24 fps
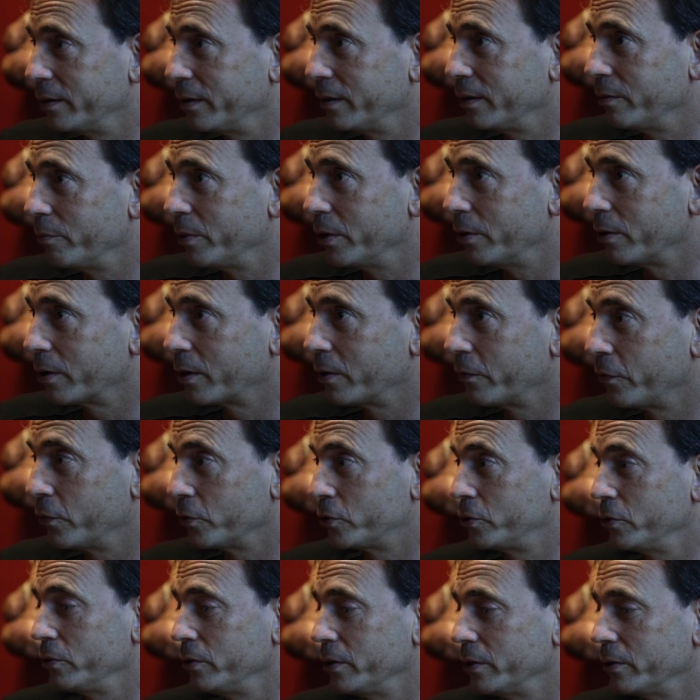in America for
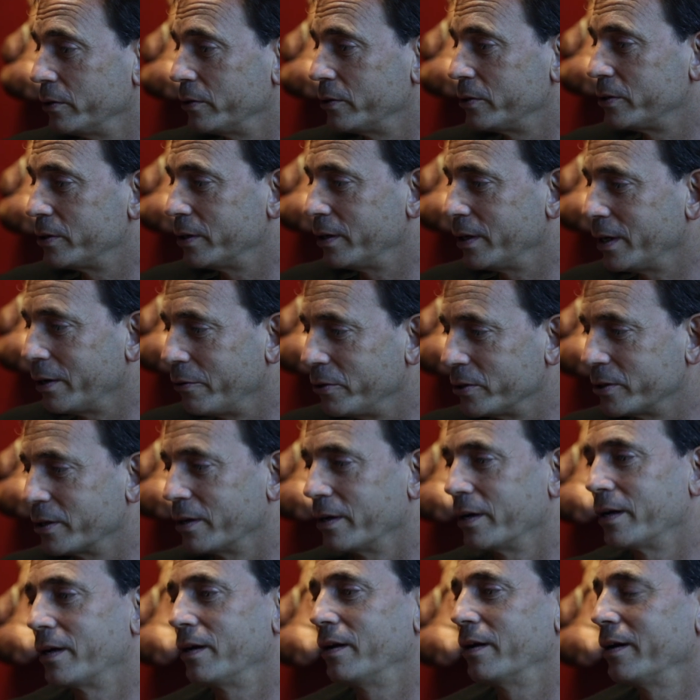two years, and now he's going
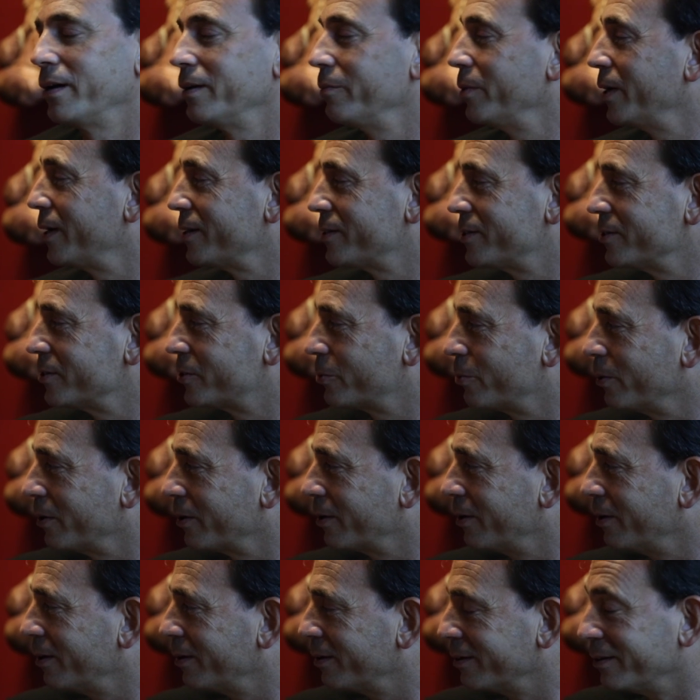to headline Madison Square
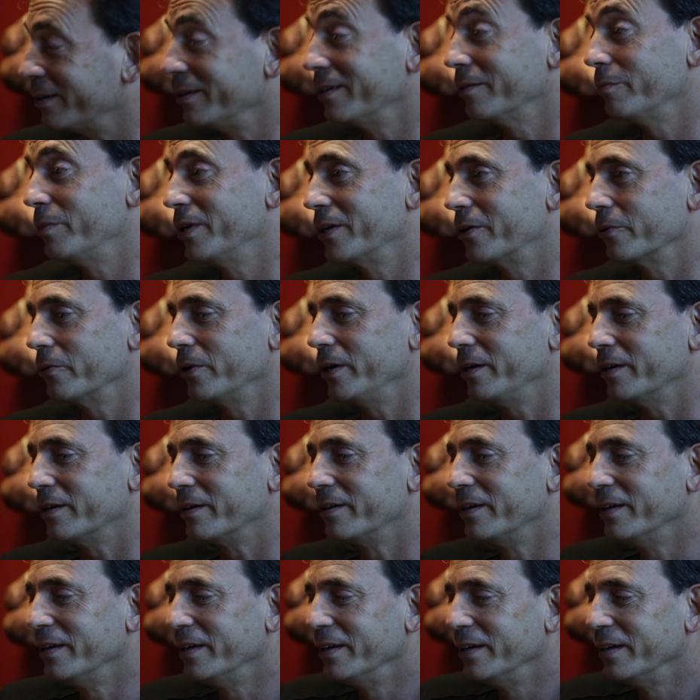Garden in the big arena.